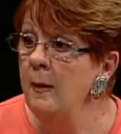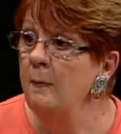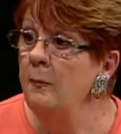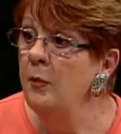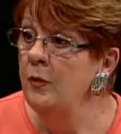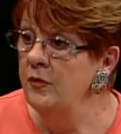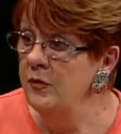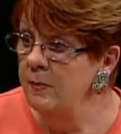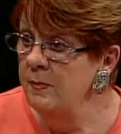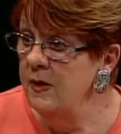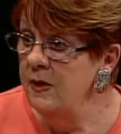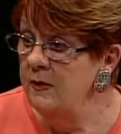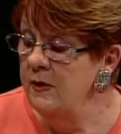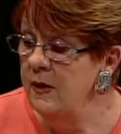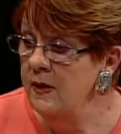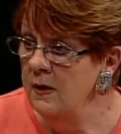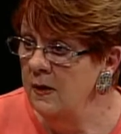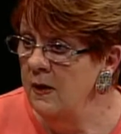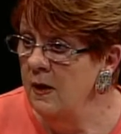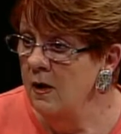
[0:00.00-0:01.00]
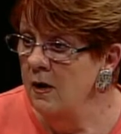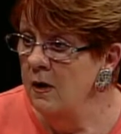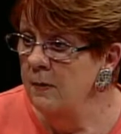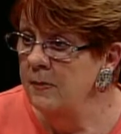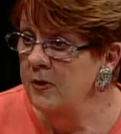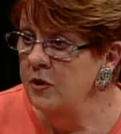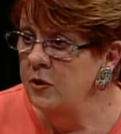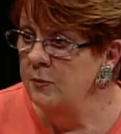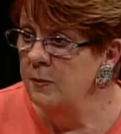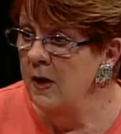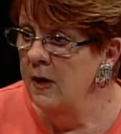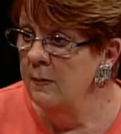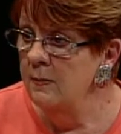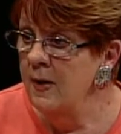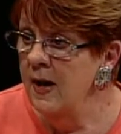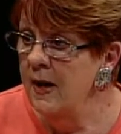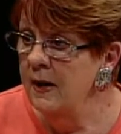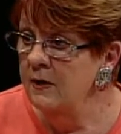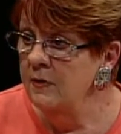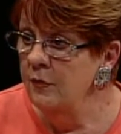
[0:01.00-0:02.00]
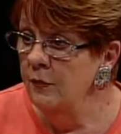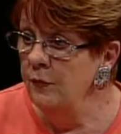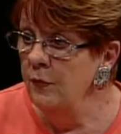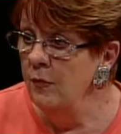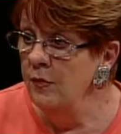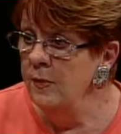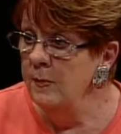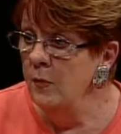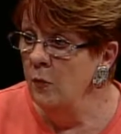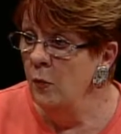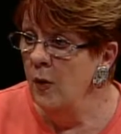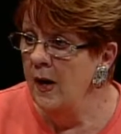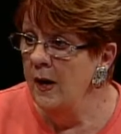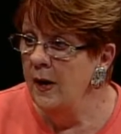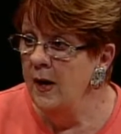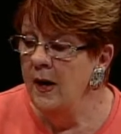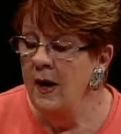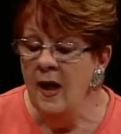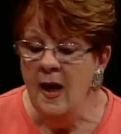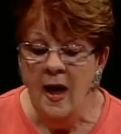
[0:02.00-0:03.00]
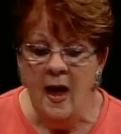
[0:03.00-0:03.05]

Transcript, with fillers: Put them in, in a garbage uh, bag and throw them away.